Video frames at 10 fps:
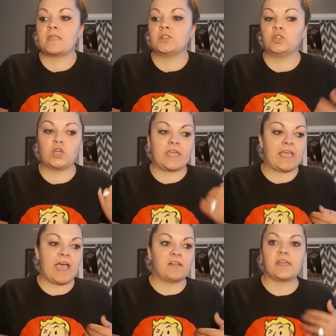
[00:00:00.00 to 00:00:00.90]

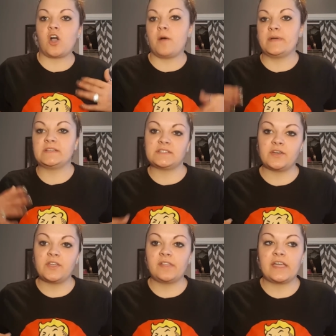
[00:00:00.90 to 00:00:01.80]
Looking at like all my
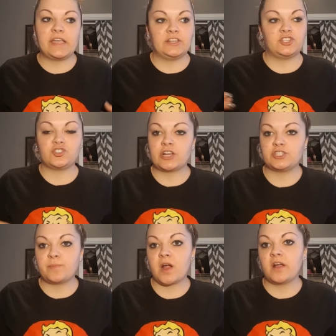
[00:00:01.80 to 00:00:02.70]
cellulite and
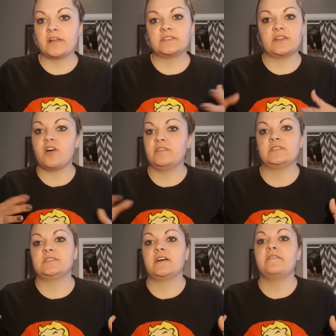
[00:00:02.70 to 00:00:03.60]
stretch marks and all
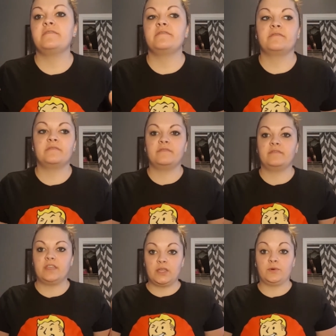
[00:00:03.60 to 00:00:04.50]
this stuff,
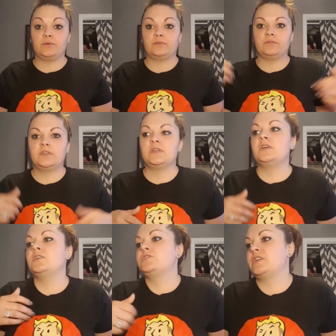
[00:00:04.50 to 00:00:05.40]
ew.
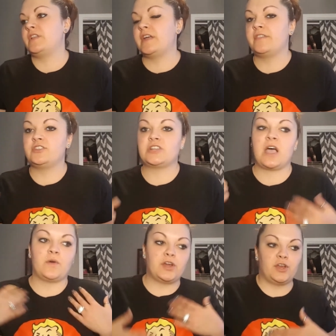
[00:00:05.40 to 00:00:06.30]
So then you get in the
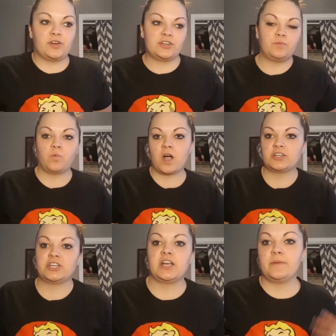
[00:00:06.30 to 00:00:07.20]
shower, you're
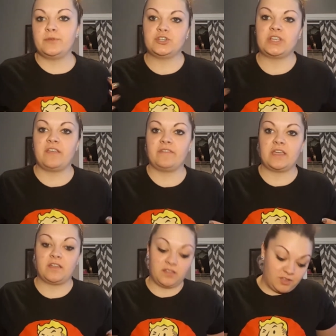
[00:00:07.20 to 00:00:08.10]
washing up, you're
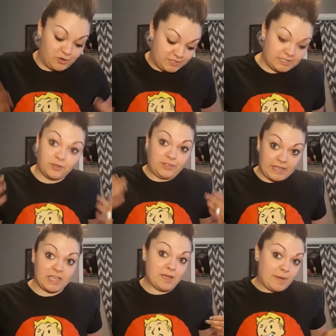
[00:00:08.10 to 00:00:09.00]
shaving, you're still
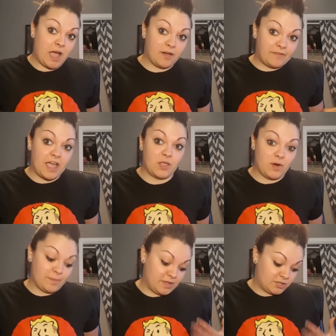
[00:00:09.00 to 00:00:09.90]
thinking about how fat you
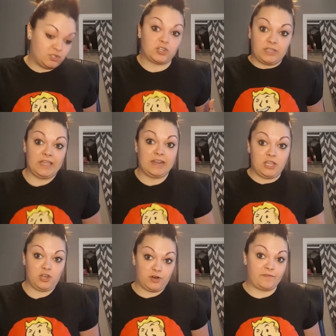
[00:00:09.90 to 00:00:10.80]
are because you're
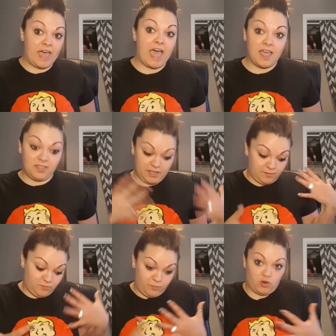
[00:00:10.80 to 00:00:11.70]
cleaning your fat, like
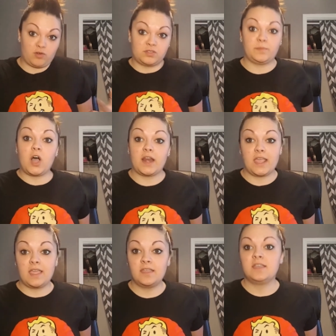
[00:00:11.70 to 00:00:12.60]
gross
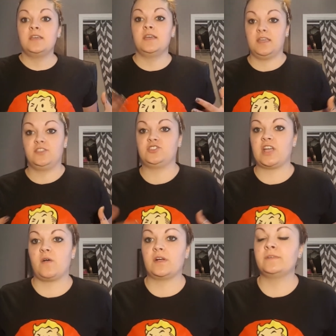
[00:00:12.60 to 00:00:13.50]
body, in the
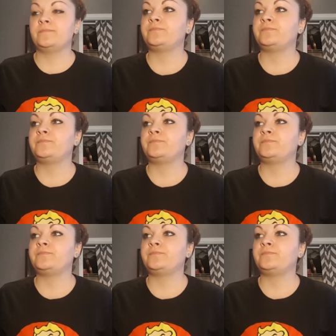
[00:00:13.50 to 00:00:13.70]
shower.